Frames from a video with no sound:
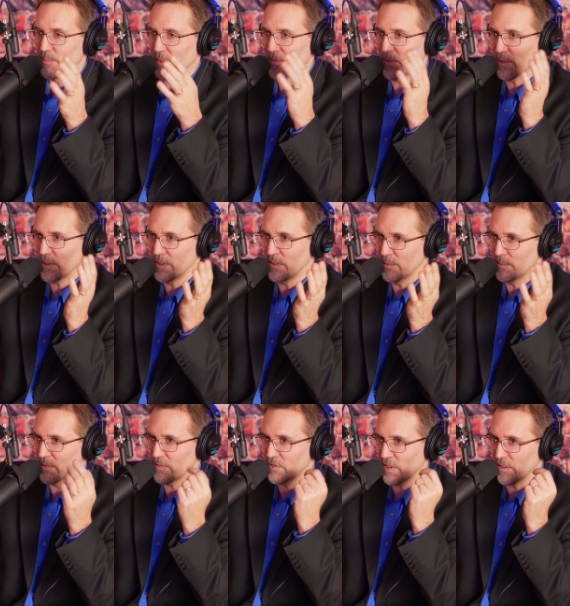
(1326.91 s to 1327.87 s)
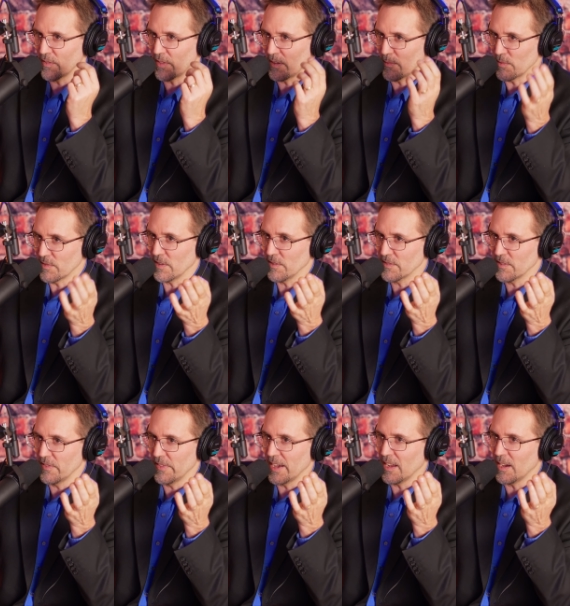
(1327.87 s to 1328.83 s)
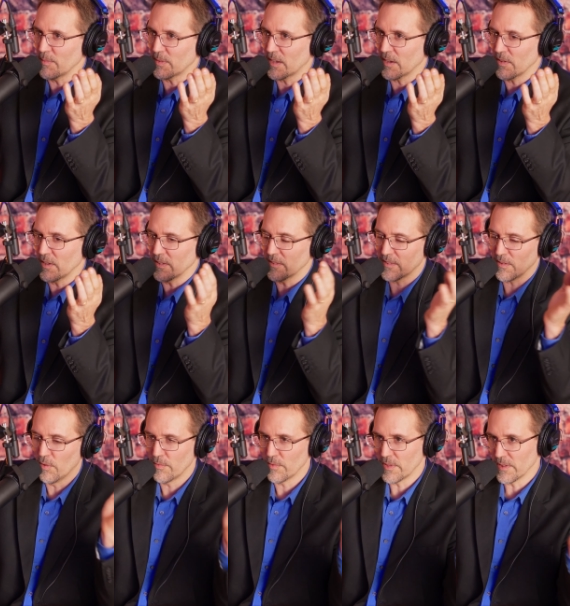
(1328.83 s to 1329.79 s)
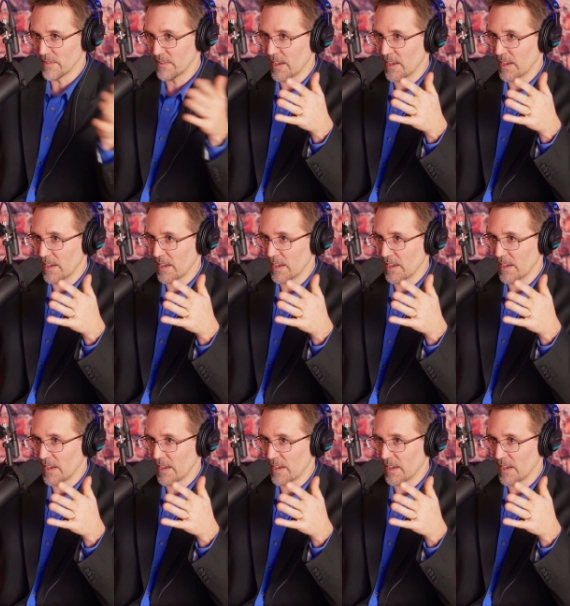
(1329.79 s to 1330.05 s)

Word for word: And before you share the results sure. on that, I'm curious, over this